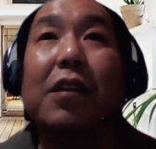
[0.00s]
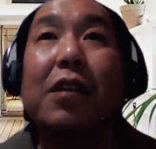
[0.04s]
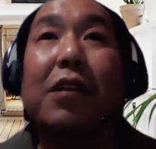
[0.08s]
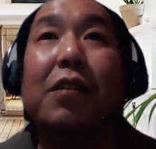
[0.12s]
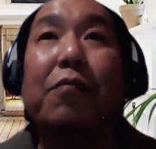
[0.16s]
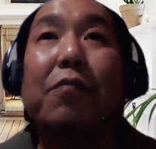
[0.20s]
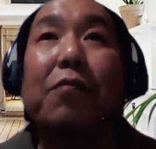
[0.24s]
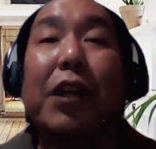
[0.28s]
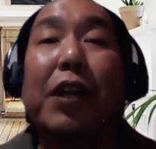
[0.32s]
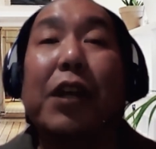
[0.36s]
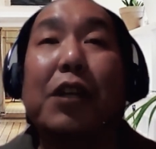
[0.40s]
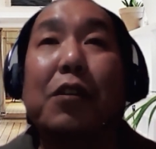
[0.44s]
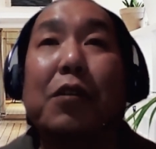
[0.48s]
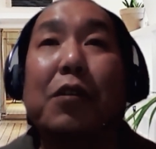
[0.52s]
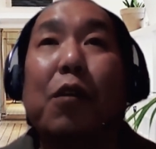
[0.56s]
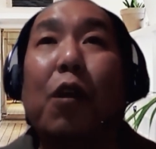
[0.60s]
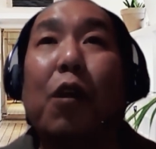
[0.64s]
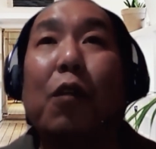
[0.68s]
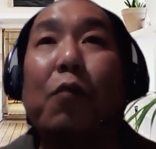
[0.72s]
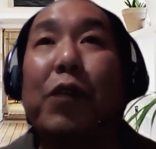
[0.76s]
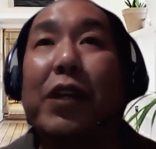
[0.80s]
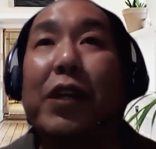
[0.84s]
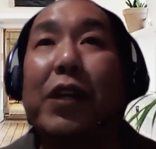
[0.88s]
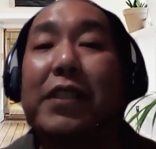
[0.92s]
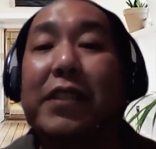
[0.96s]
when you
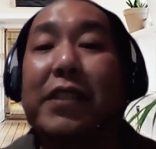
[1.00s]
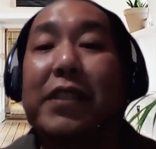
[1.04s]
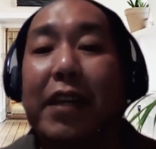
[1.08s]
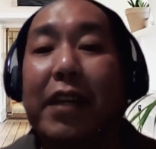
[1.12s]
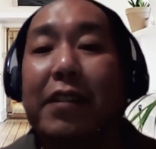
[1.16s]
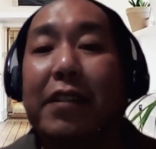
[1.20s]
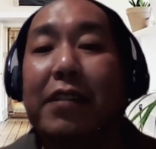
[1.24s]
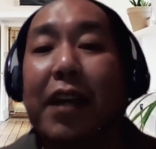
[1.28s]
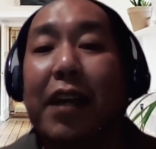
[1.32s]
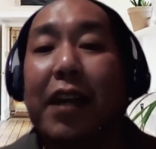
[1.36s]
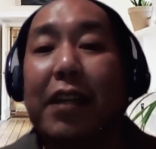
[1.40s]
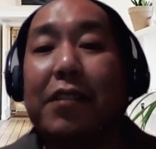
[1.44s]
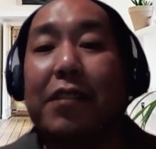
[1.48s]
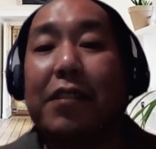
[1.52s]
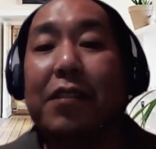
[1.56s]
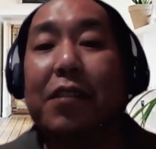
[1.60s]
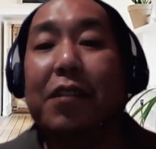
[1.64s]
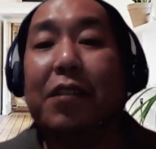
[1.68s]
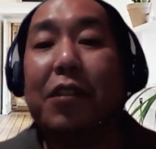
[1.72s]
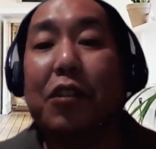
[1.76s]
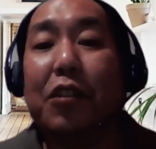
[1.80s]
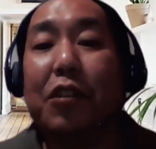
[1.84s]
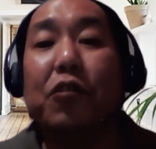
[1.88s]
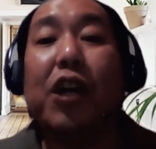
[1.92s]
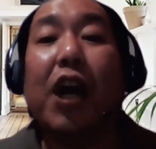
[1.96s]
always said that
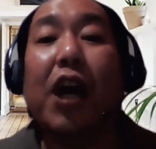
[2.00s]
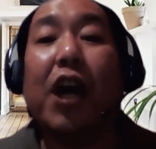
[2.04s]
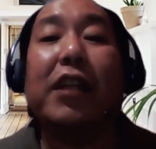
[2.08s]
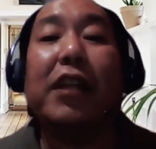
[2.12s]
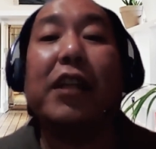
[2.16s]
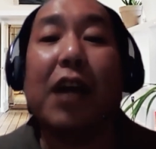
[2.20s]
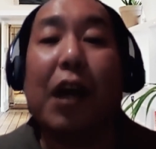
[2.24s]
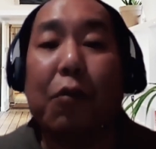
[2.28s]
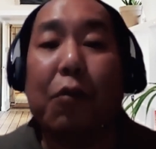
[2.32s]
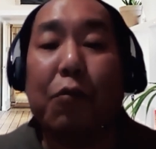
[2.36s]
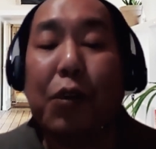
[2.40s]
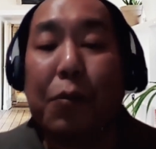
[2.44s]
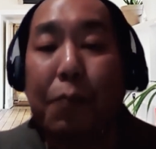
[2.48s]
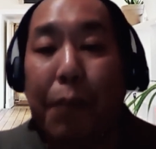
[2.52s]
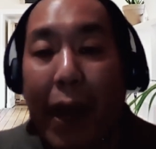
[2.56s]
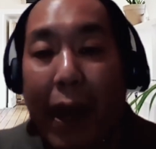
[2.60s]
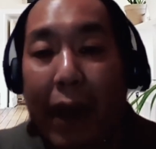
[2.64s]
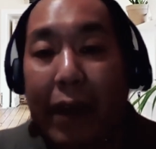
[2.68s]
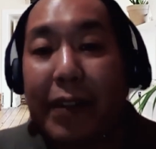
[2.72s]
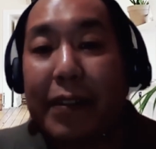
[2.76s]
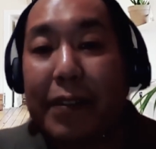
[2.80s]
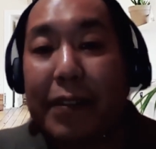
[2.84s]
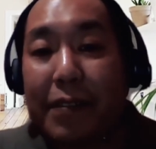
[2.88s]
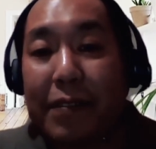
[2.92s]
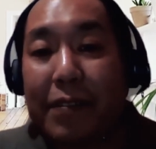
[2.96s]
you got our
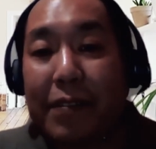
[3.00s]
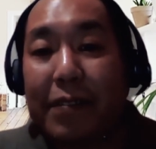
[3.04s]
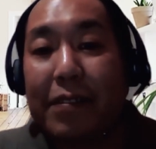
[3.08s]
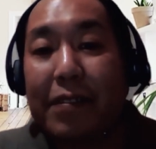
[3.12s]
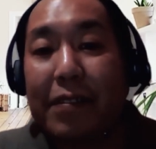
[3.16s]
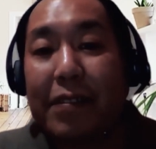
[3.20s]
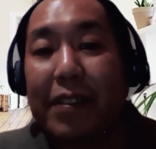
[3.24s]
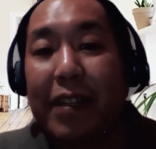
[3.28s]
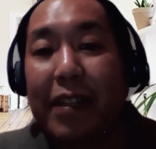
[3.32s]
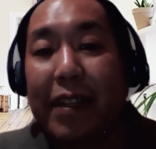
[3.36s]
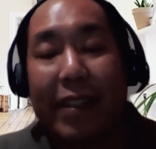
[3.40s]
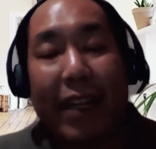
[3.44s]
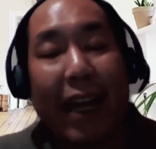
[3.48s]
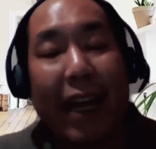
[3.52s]
back. And